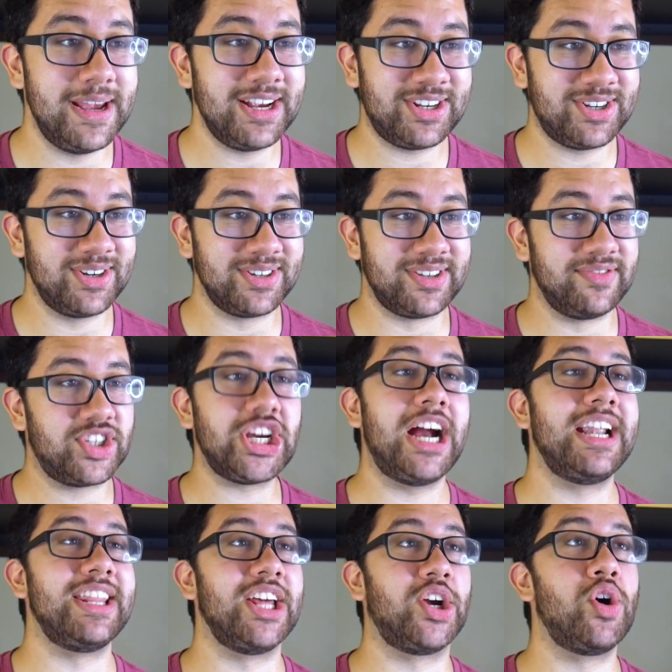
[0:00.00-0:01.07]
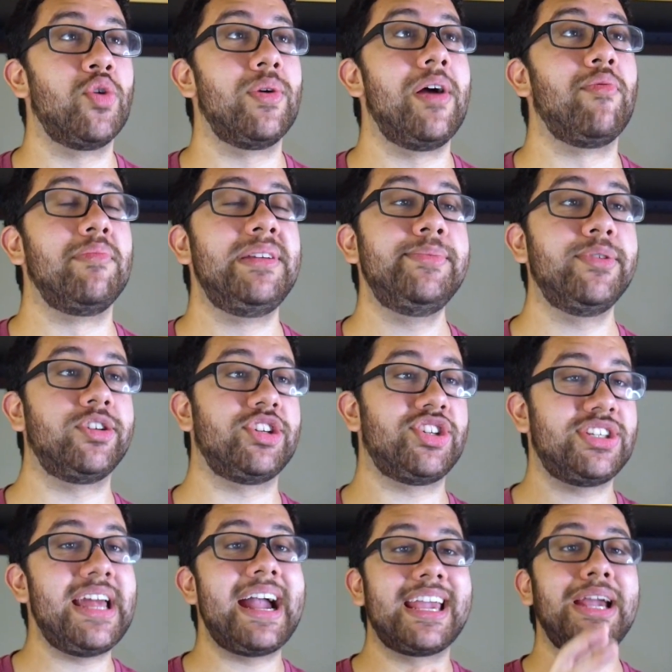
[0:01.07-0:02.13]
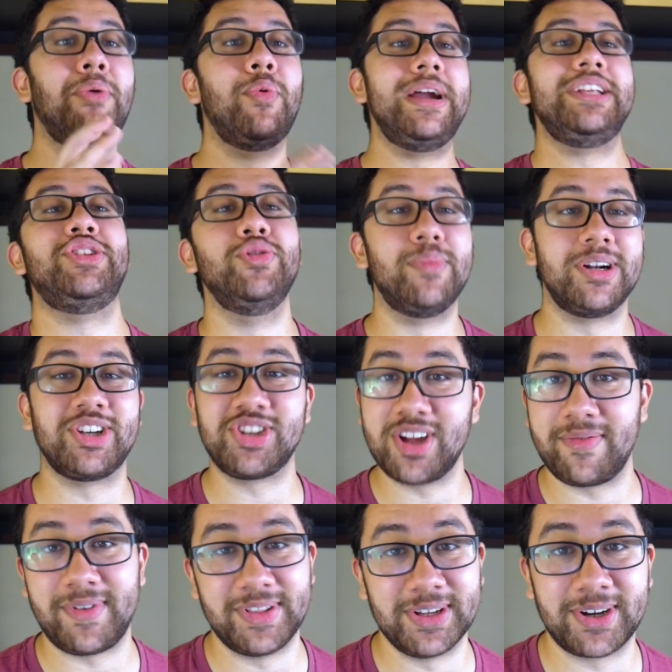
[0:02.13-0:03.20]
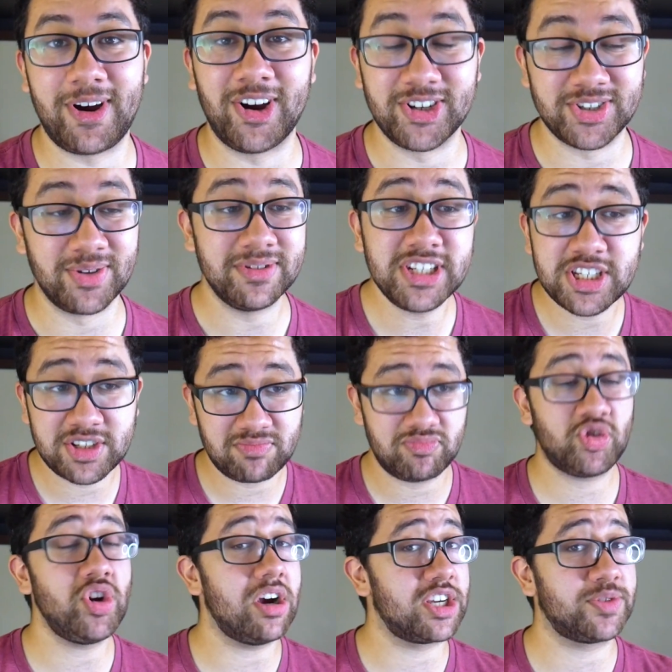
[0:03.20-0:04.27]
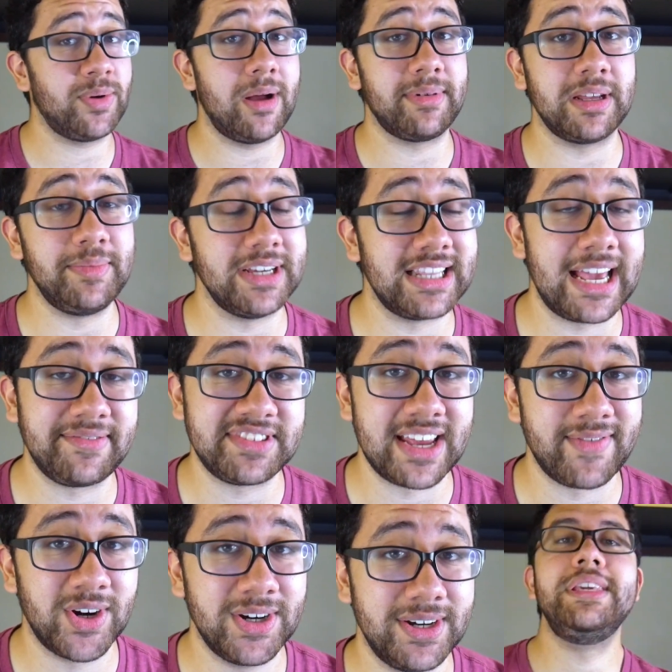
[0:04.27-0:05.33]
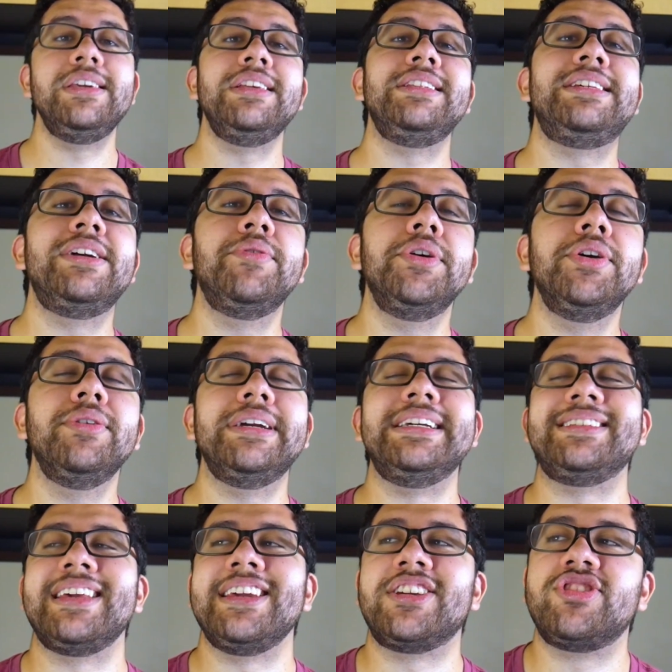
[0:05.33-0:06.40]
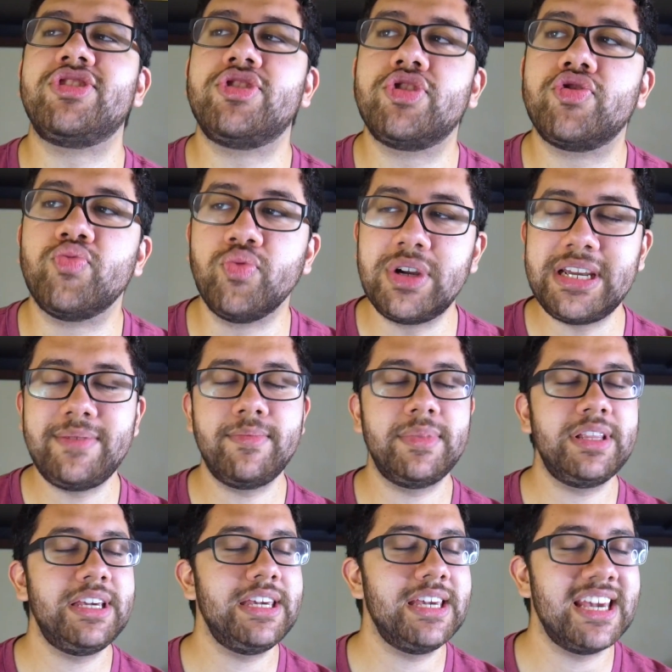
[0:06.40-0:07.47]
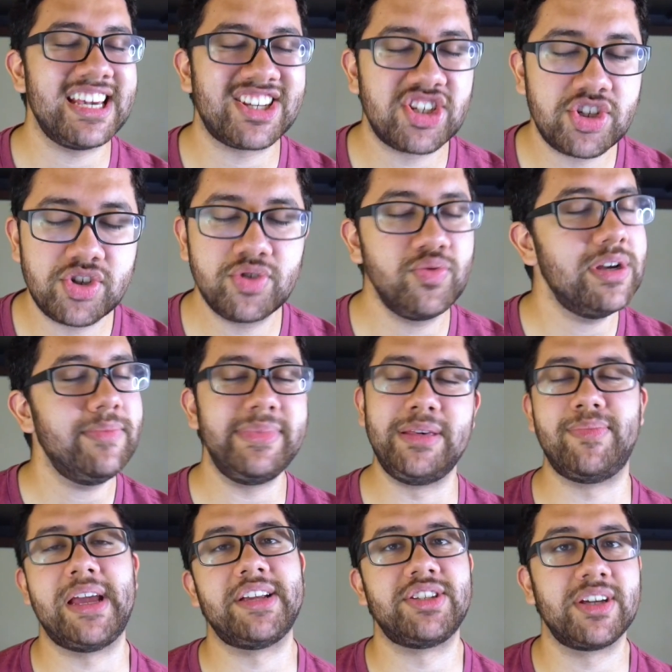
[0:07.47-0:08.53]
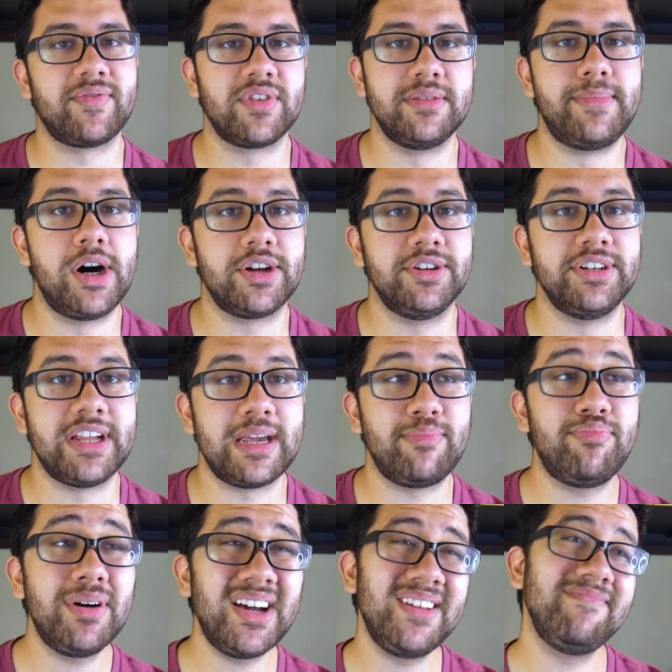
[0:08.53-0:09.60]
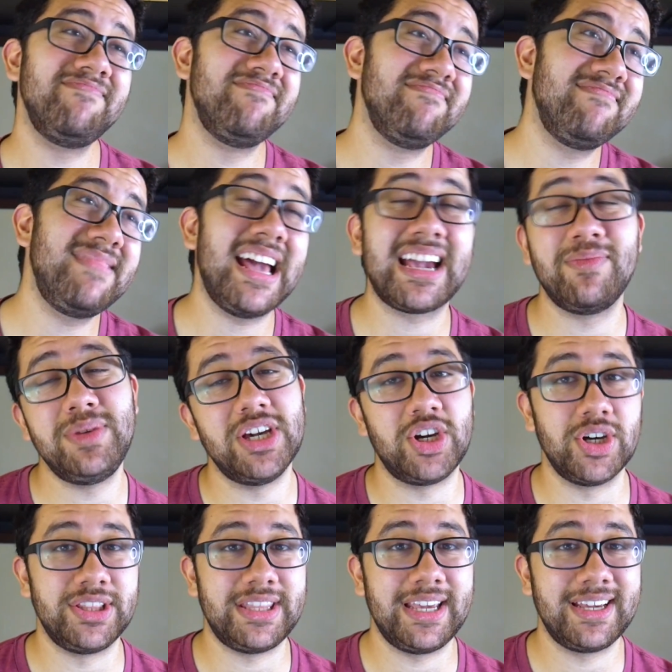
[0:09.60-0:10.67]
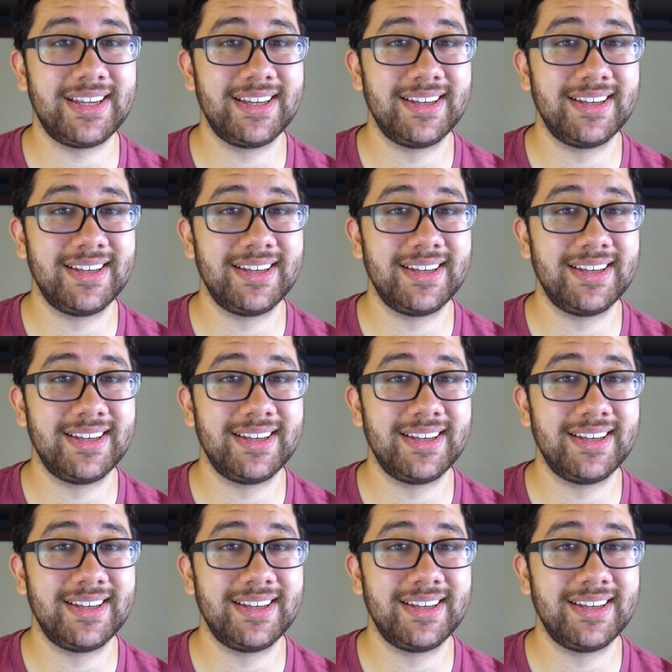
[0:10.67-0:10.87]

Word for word: pictures of China that go around where people are just stacking way too much stuff on their car, so this truck is probably gonna be a lifesaver. The interior is extremely, extremely basic for the modern day, but that can be a good thing.